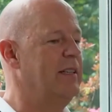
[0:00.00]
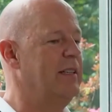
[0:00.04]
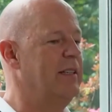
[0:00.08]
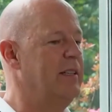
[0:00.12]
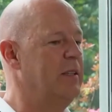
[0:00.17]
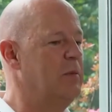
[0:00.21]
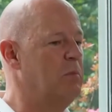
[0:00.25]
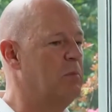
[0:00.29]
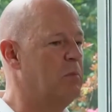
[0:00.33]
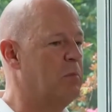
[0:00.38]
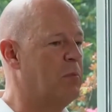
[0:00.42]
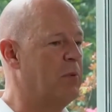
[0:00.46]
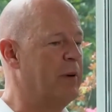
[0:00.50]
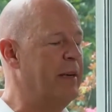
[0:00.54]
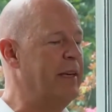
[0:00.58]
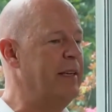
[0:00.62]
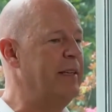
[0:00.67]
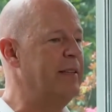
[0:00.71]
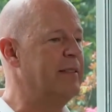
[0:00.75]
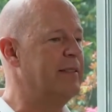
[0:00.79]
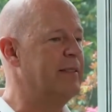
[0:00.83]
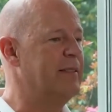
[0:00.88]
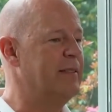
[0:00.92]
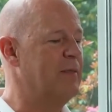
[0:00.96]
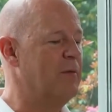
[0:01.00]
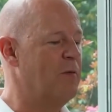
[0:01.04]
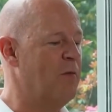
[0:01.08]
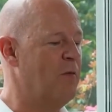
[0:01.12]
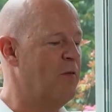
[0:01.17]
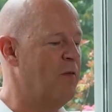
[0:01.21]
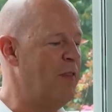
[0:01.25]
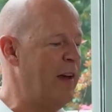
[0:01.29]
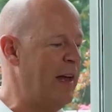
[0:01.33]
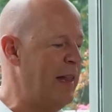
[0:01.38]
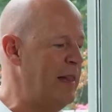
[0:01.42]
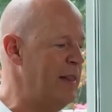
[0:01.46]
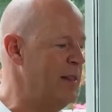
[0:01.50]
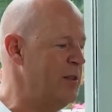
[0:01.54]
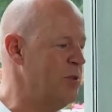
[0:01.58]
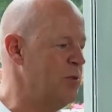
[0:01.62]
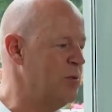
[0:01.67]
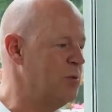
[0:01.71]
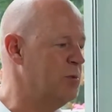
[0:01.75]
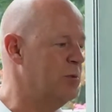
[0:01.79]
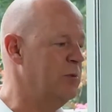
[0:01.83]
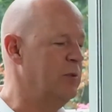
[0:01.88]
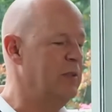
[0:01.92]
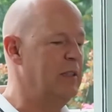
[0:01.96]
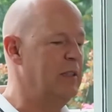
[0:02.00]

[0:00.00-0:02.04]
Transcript: it brings value.